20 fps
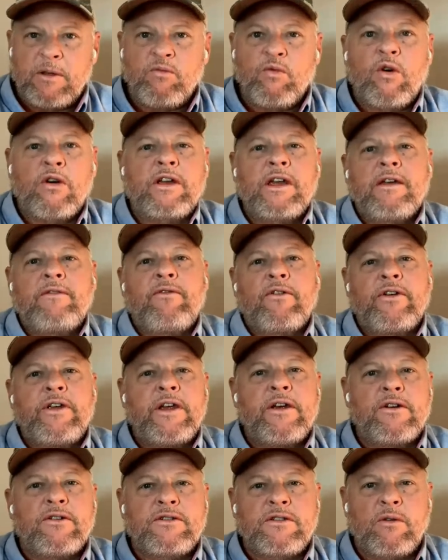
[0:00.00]
I've been working for
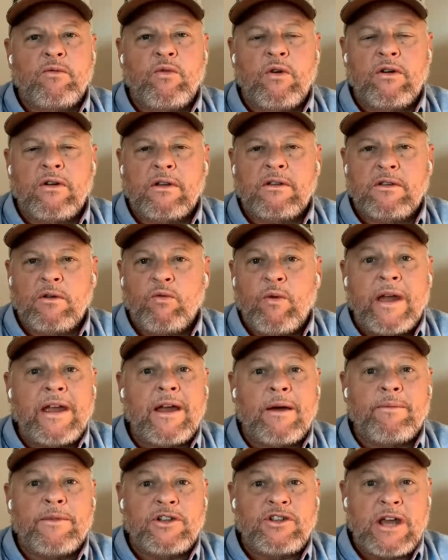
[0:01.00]
years to work to
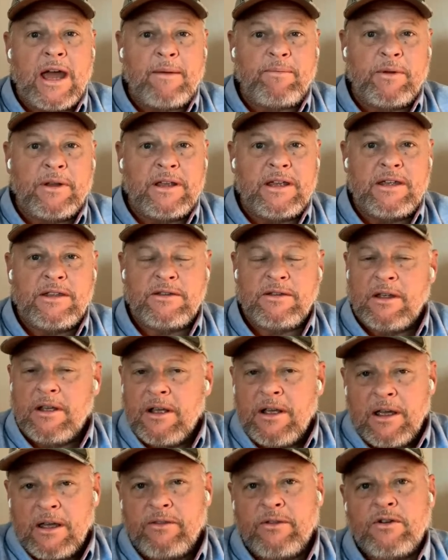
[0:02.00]
wake up the Japanese,
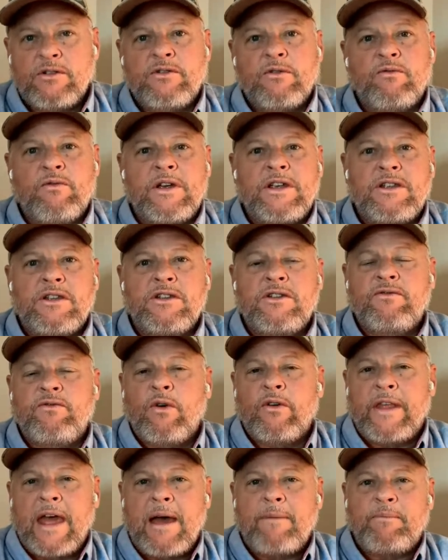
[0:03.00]
and there's reasons
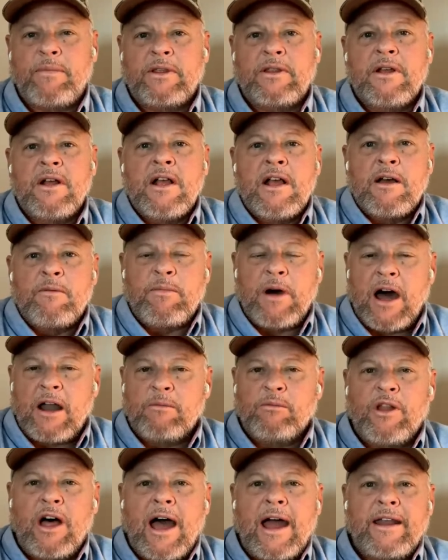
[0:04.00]
for that. But
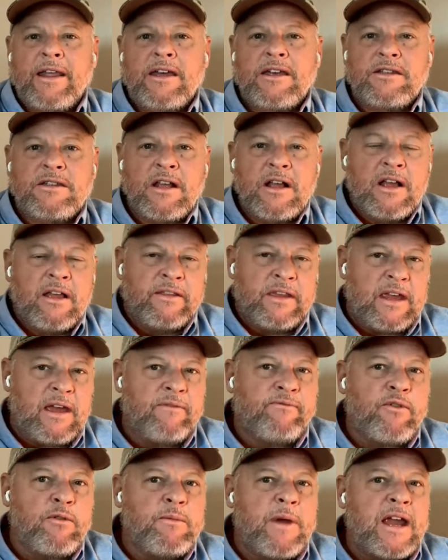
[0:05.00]
bottom line is
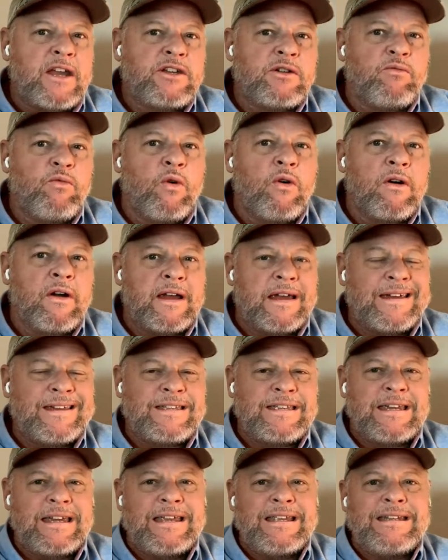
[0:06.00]
the information war
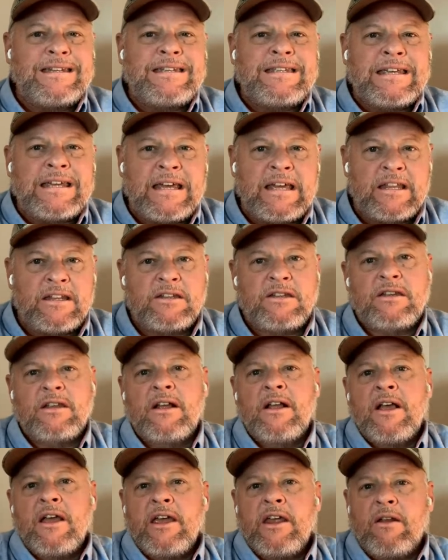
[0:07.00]
is intense.
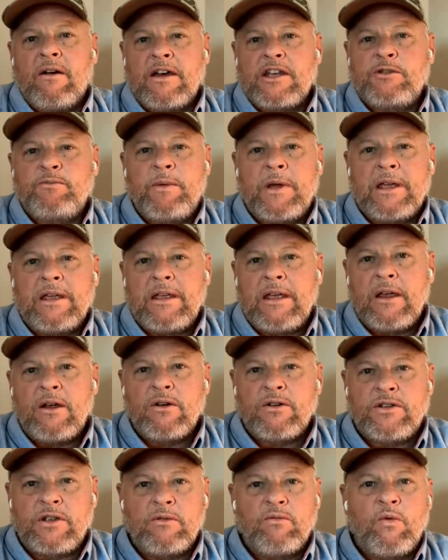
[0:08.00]
You know, I spent
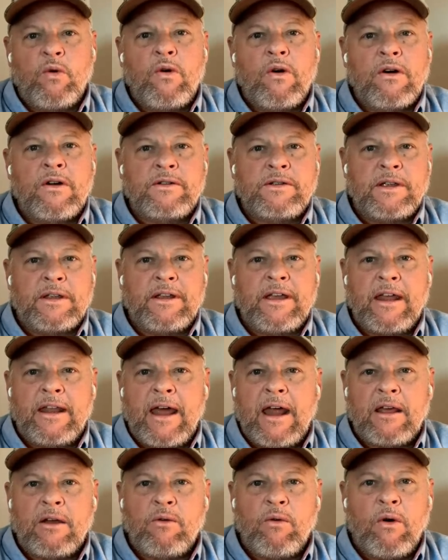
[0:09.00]
years in wars and
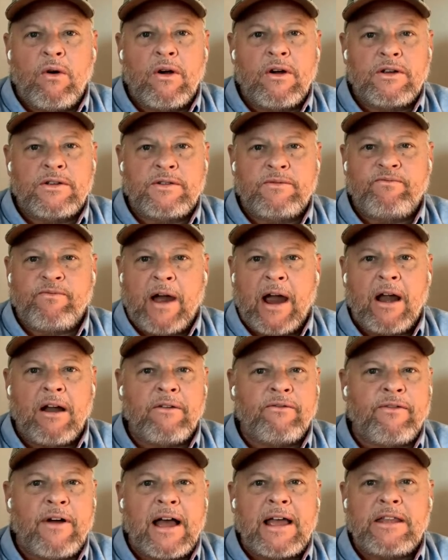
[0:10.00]
kinetic wars,
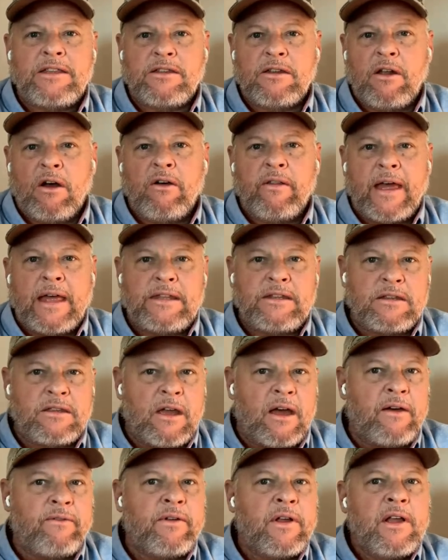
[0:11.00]
firefights and all that
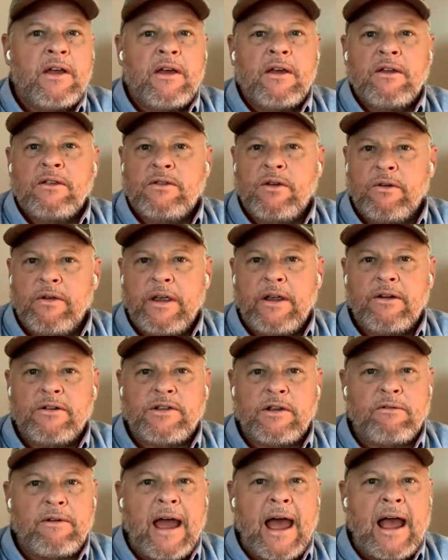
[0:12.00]
stuff. Two
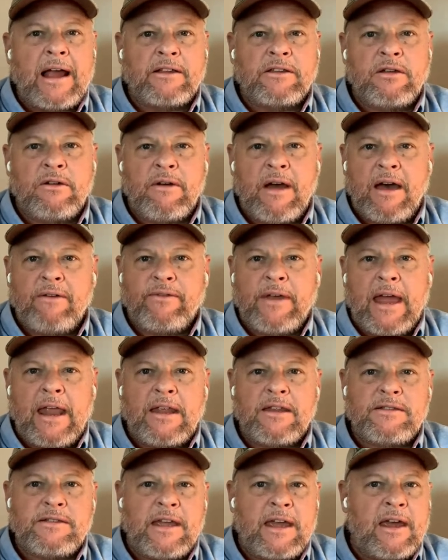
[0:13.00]
years Iraq, two
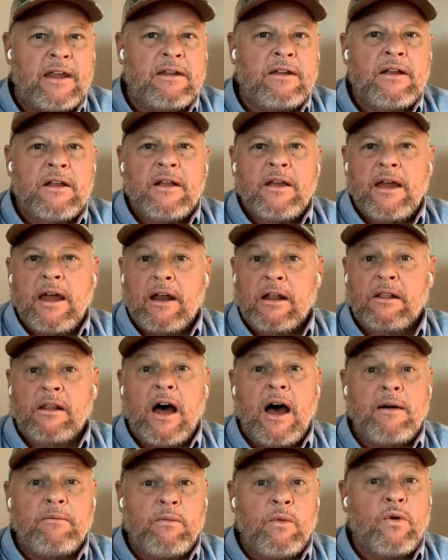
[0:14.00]
Afghanistan, and a
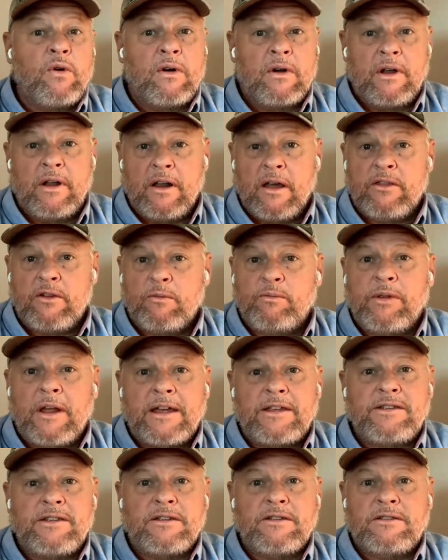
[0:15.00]
lot more in other
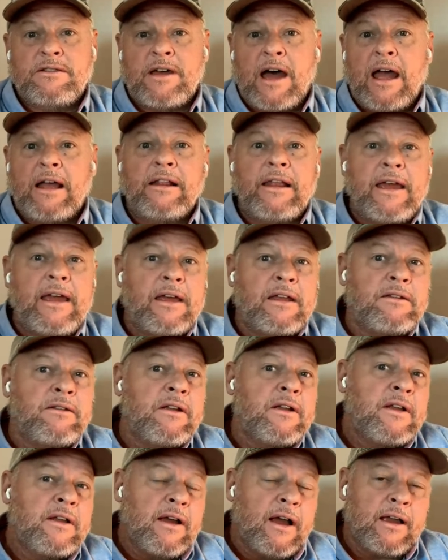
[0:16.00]
places.
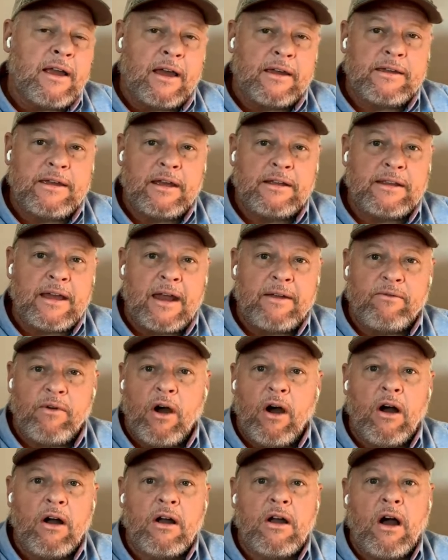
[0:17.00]
Thailand, I got kicked out
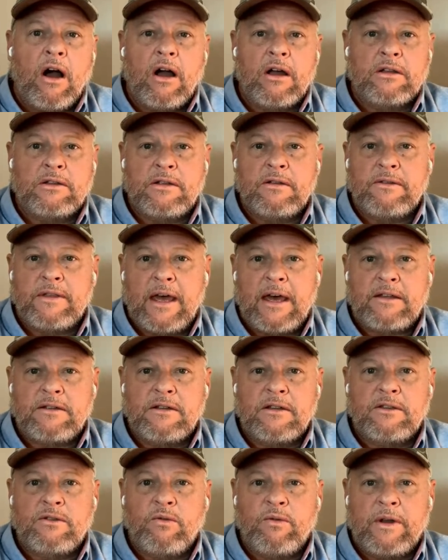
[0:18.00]
of Hong Kong in two
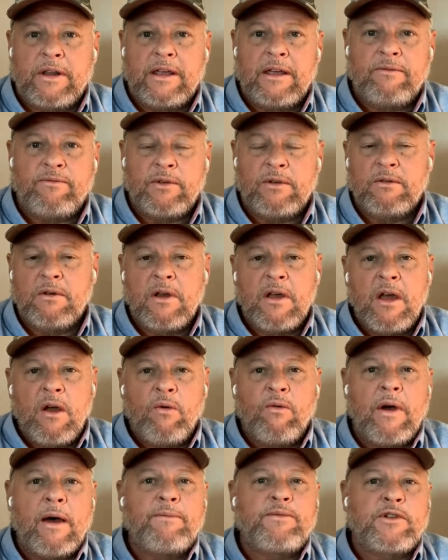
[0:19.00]
thousand twenty. If you
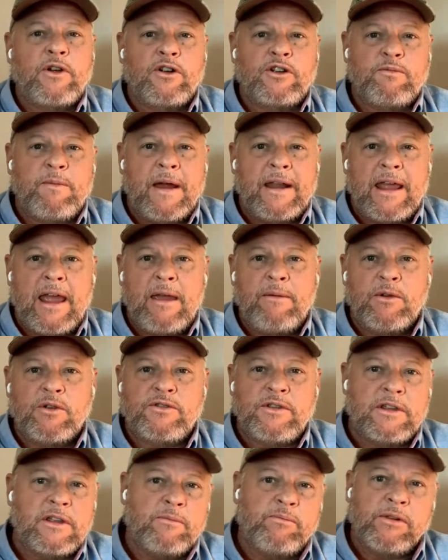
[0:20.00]
web search my name,
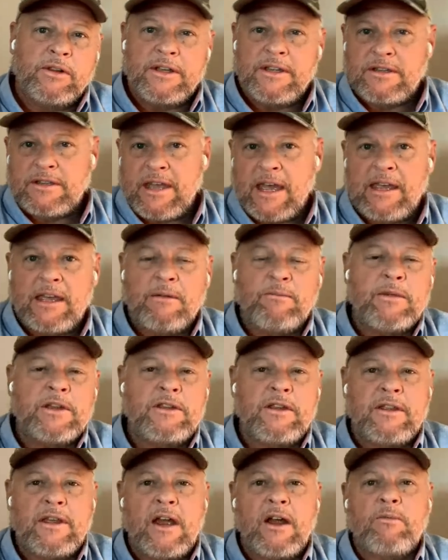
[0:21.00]
you'll see the police taking
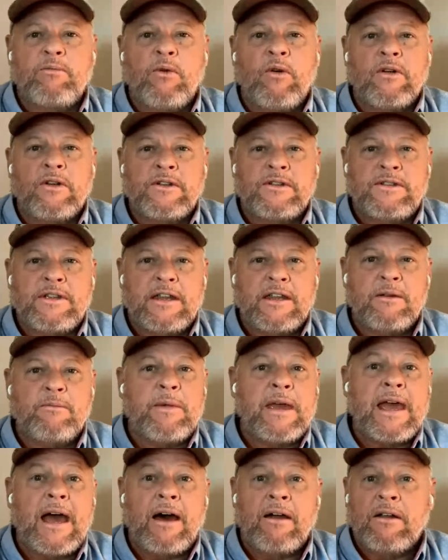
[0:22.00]
me to the airport and
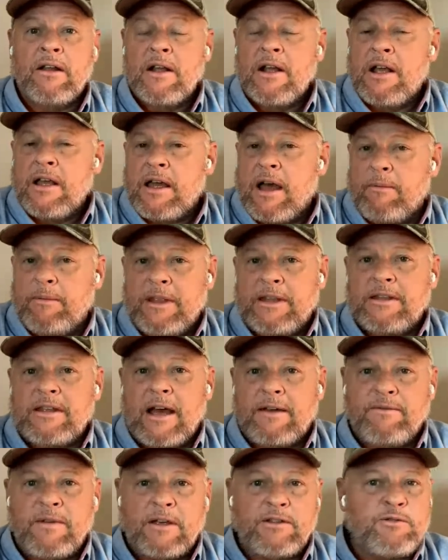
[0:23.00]
sending me out. I mean,
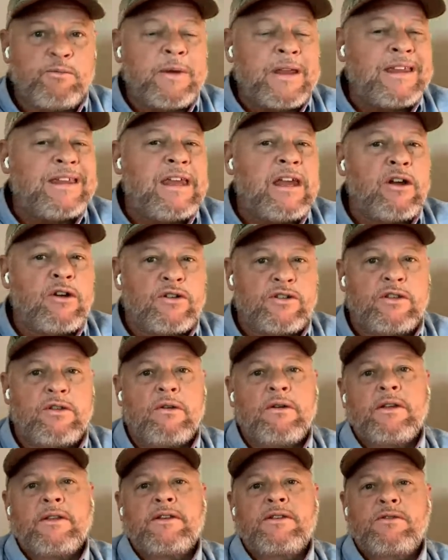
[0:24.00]
I've, I've spent years
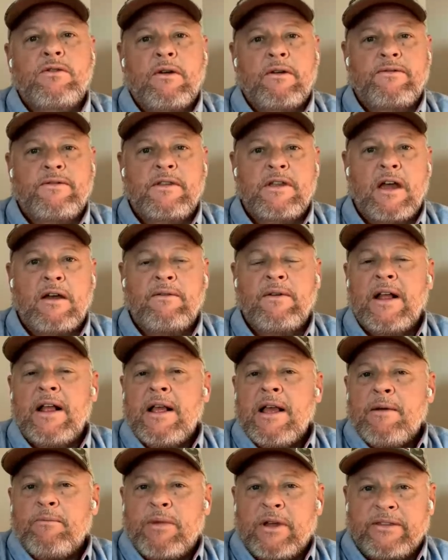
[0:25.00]
doing this sort of stuff.
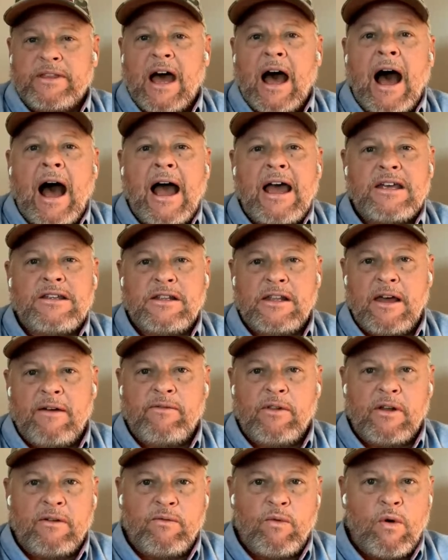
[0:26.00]
But the highest
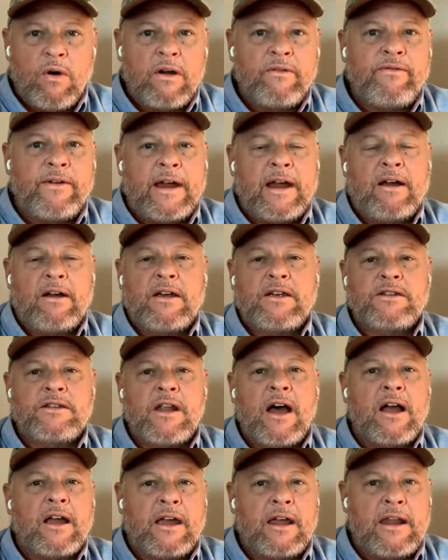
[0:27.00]
level of warfare
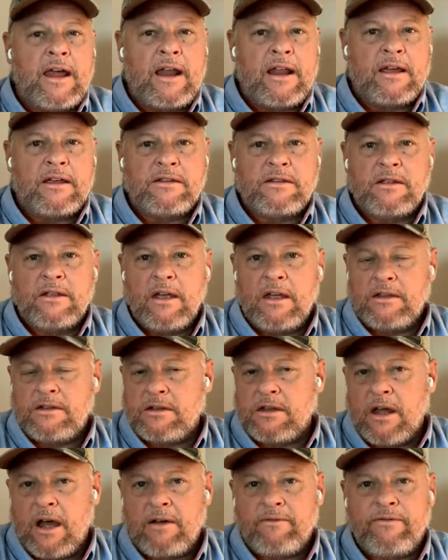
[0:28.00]
is not kinetics.
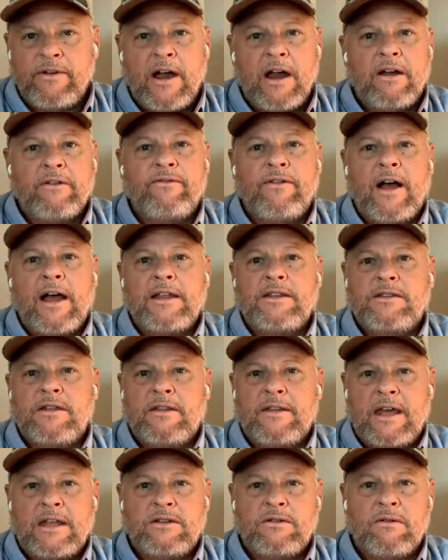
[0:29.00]
It's not
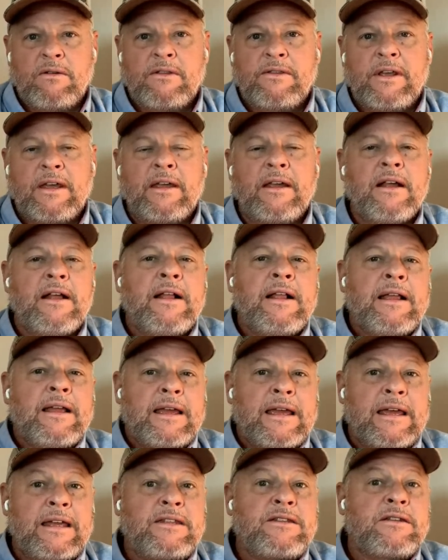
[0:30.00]
firefights and that sort of thing.
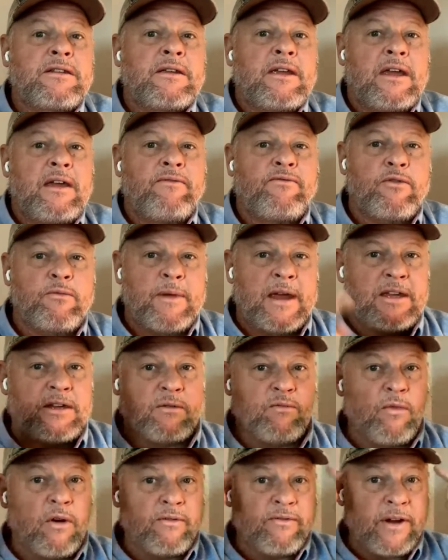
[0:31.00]
It's
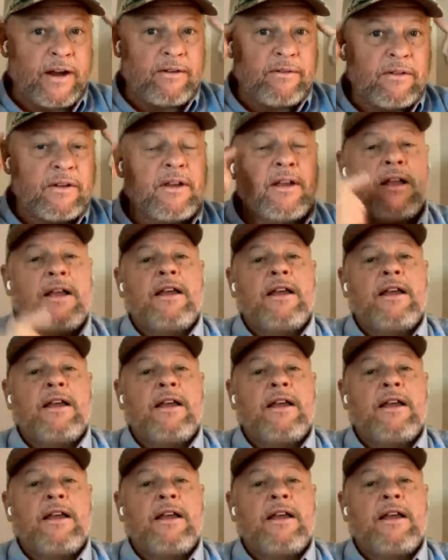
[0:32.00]
information warfare.